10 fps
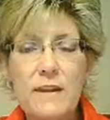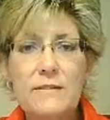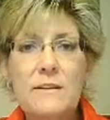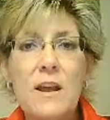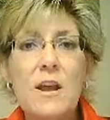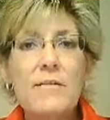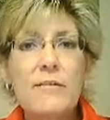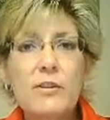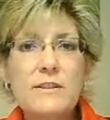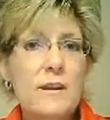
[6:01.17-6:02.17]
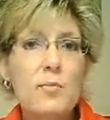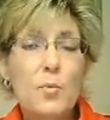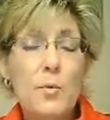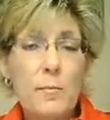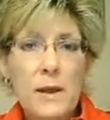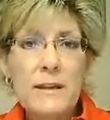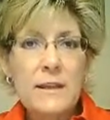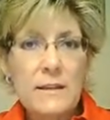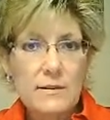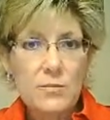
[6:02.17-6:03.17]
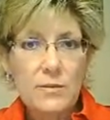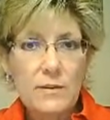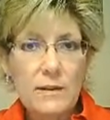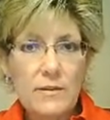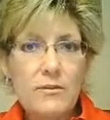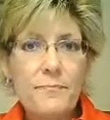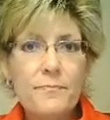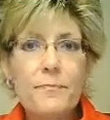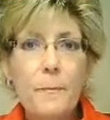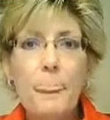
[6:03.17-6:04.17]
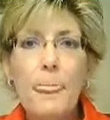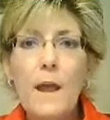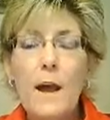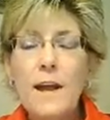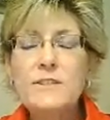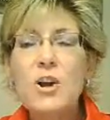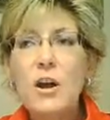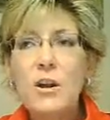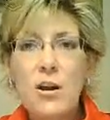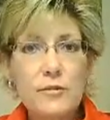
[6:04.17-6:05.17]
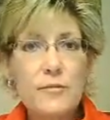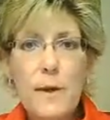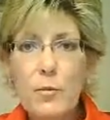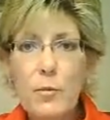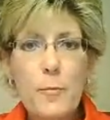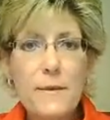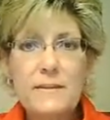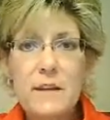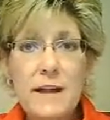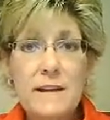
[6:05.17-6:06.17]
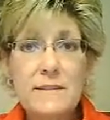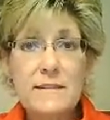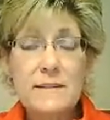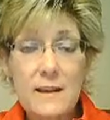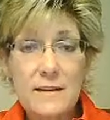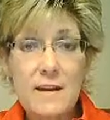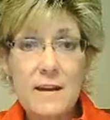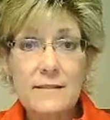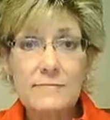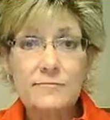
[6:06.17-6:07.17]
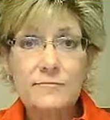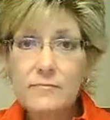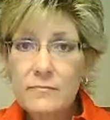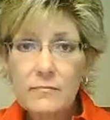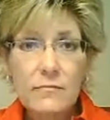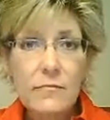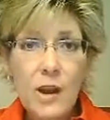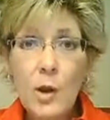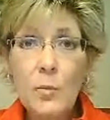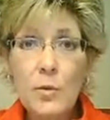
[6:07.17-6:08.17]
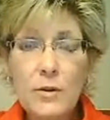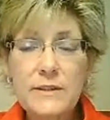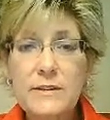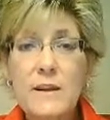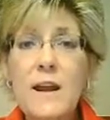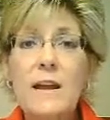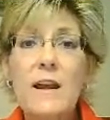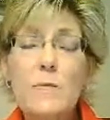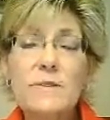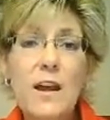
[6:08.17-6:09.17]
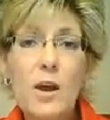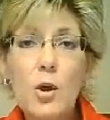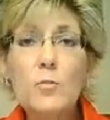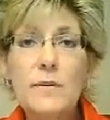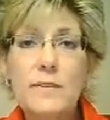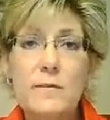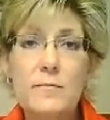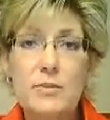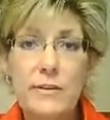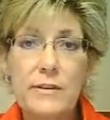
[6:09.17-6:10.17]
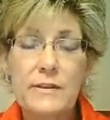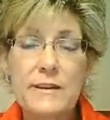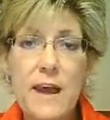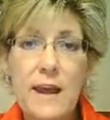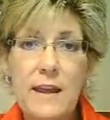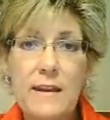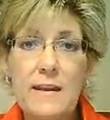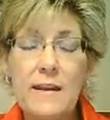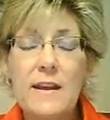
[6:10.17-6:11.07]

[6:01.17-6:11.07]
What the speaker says: things. For example, when my kids were little, I taught all of my aerobics classes at night. I worked at night. I was home with them during the day,